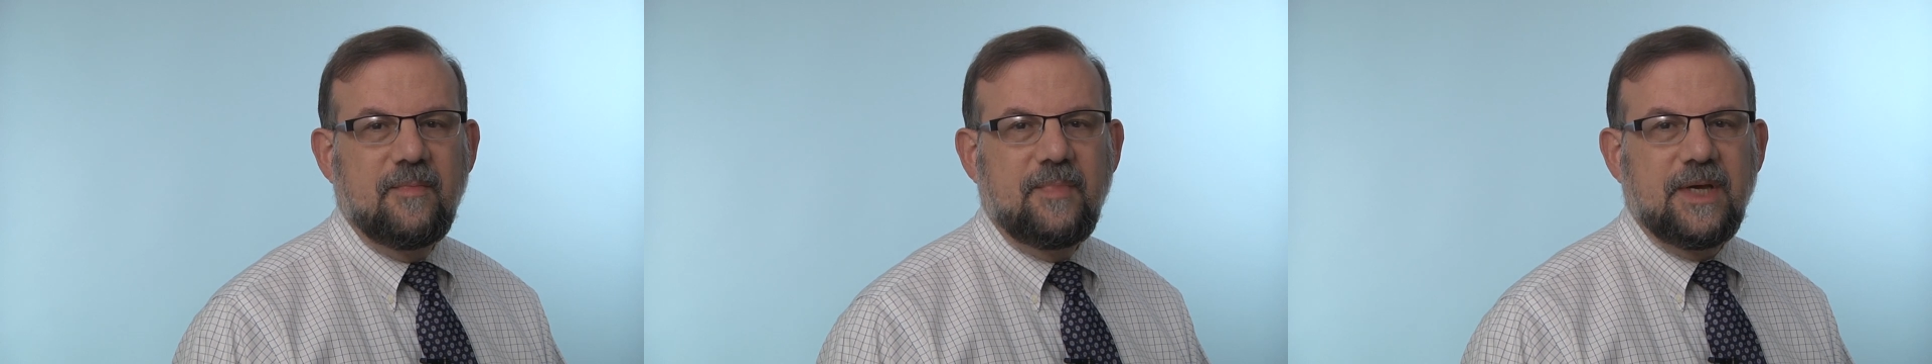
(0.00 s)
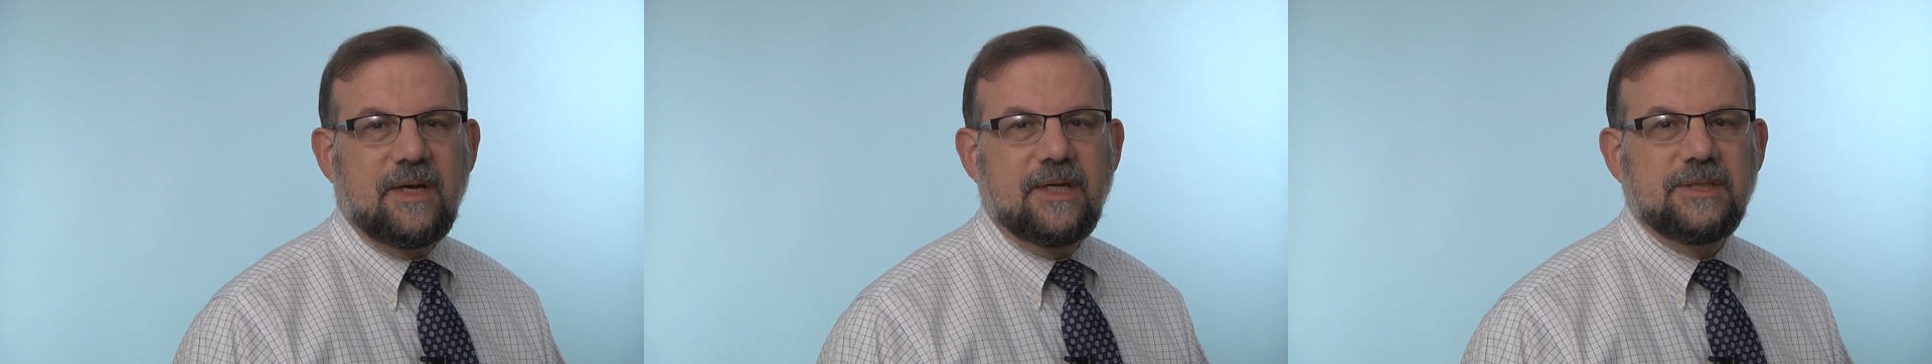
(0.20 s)

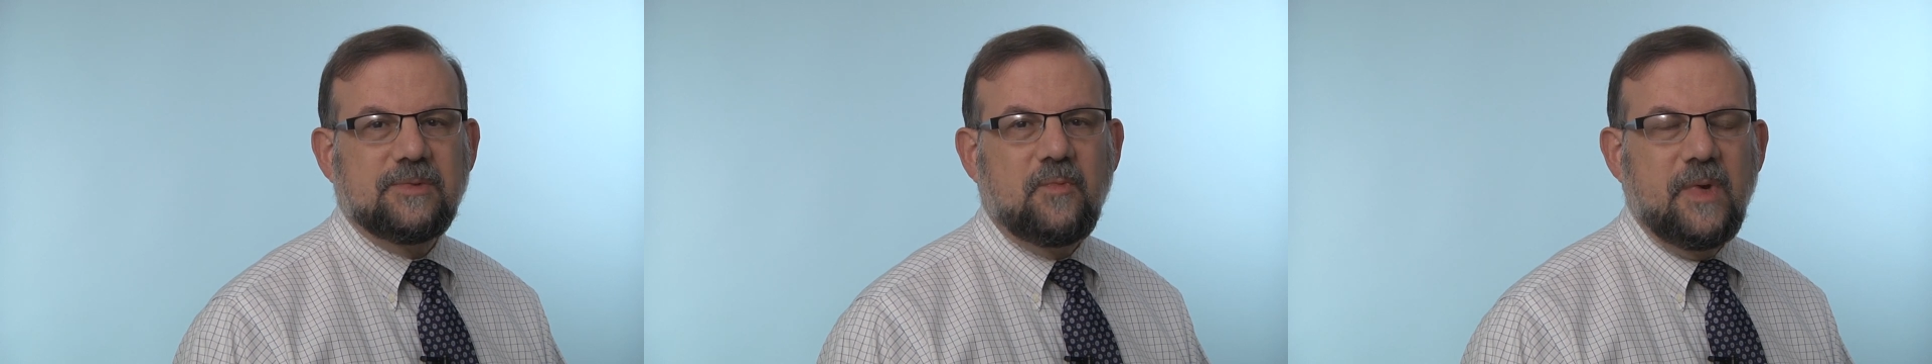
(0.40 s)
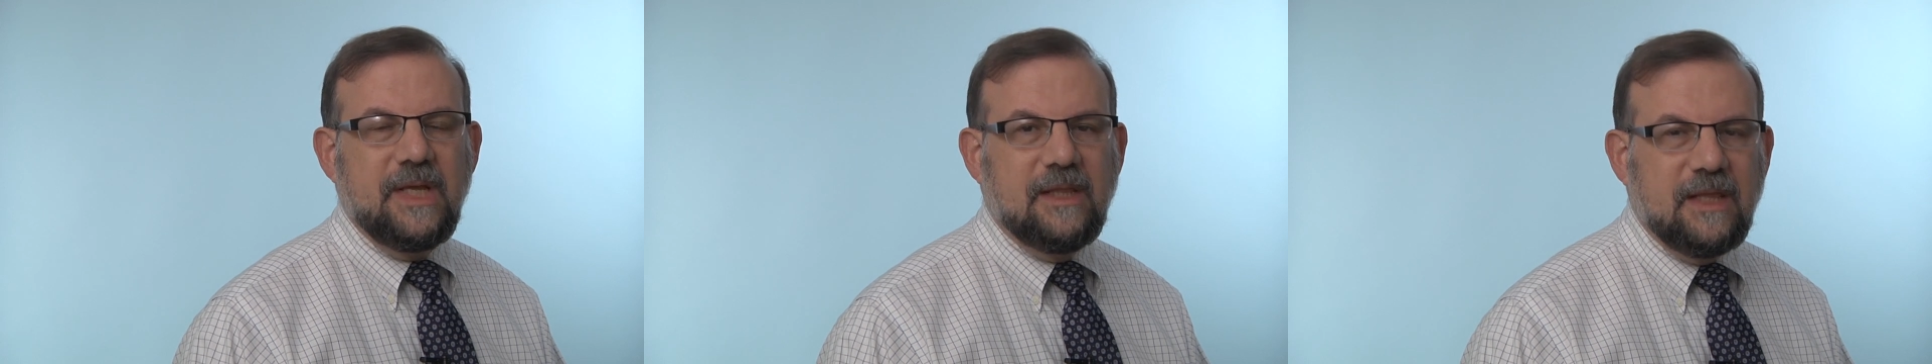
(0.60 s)
Because
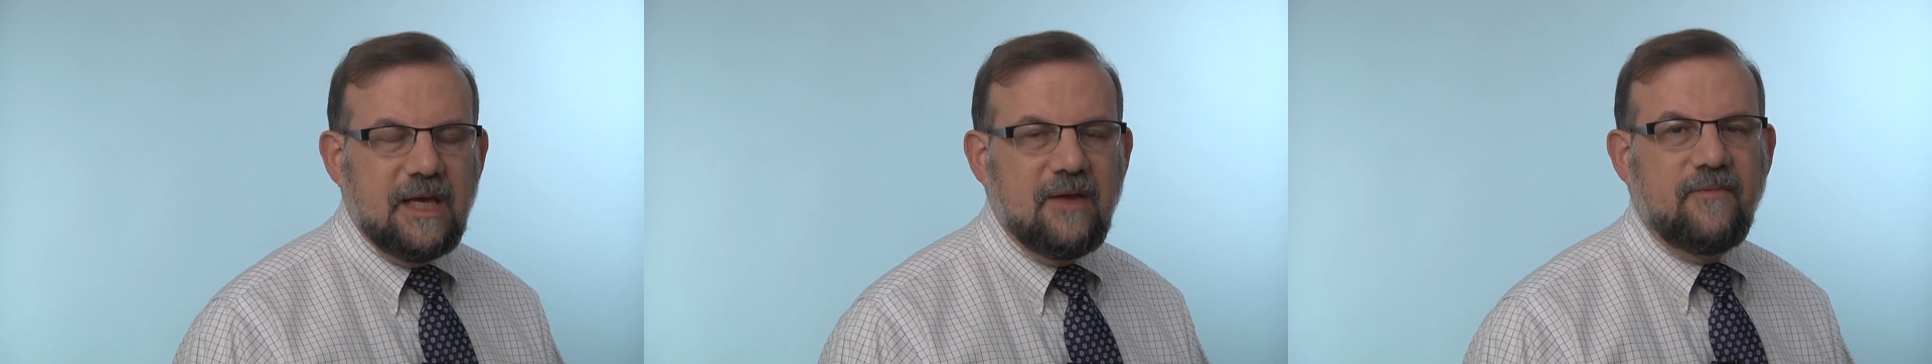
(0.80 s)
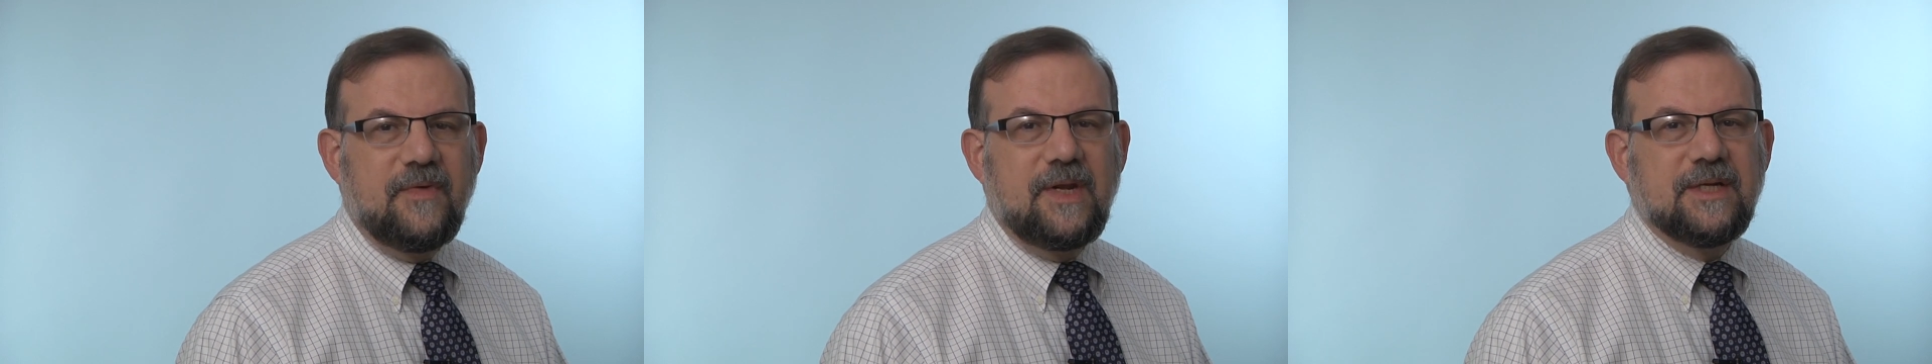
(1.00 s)
we
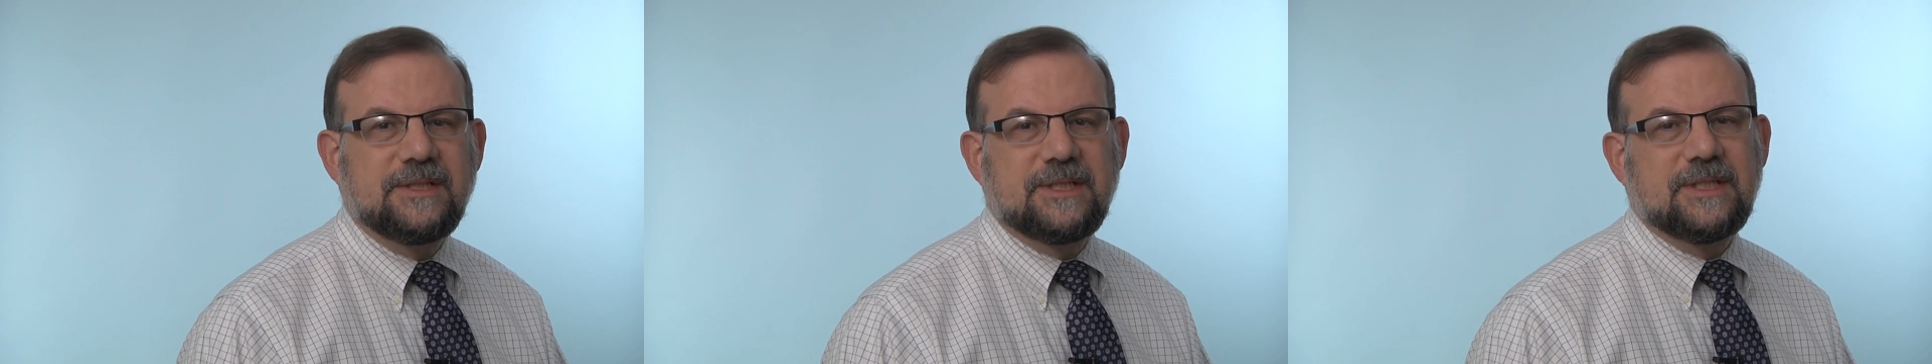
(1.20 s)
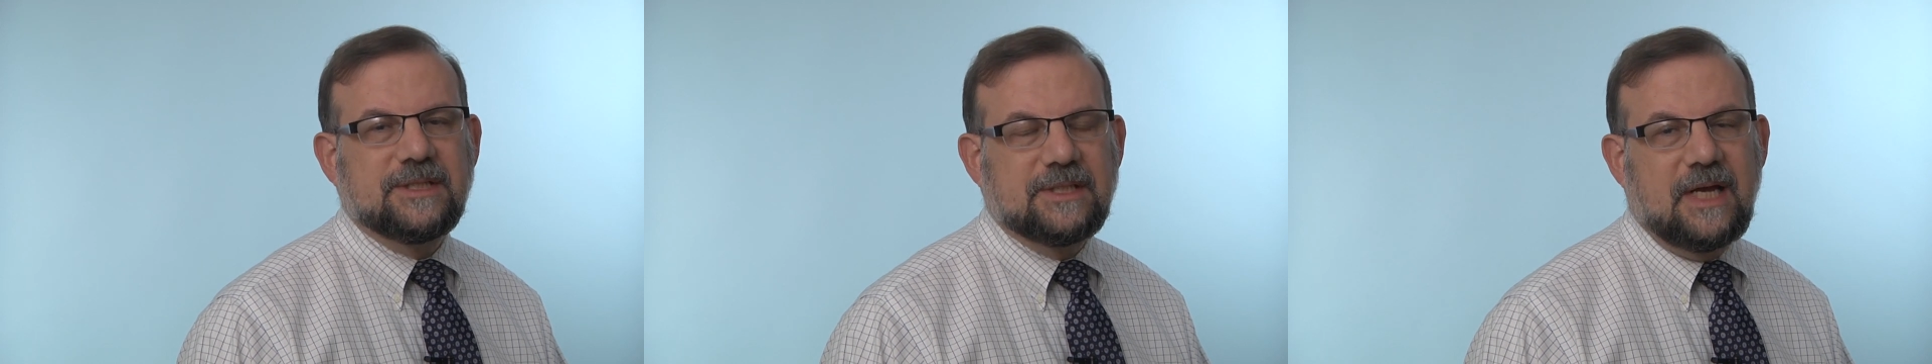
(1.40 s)
live in a
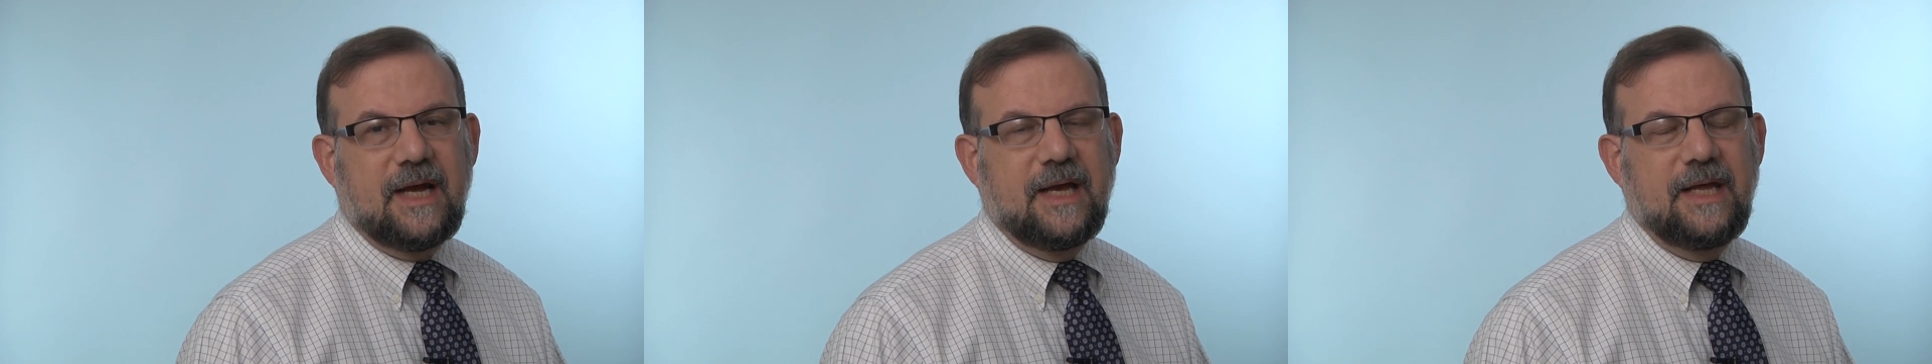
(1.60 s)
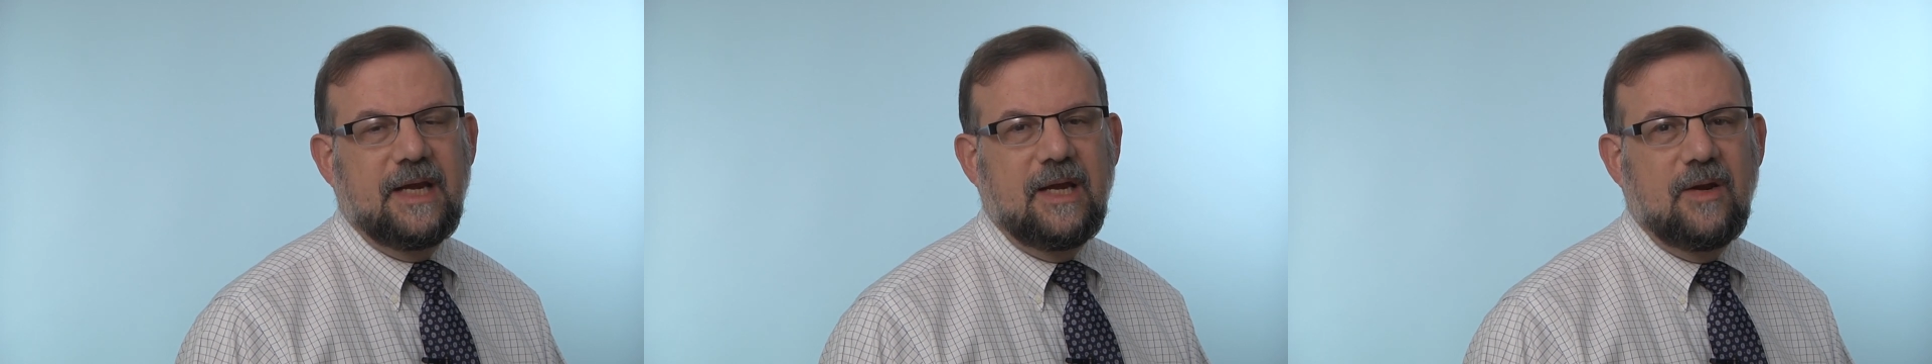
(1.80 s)

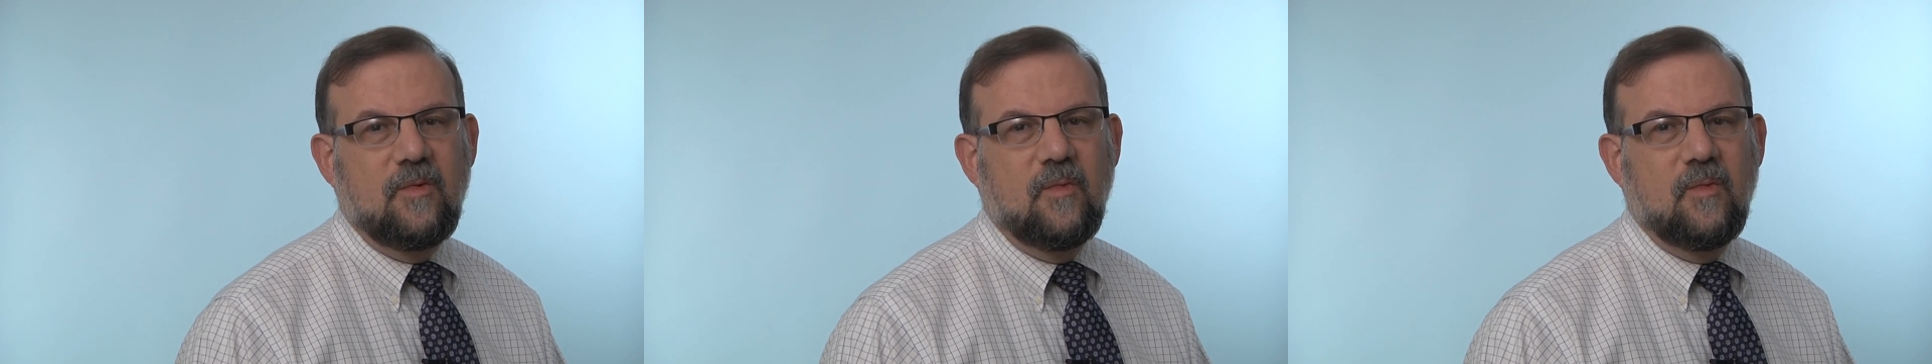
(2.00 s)
society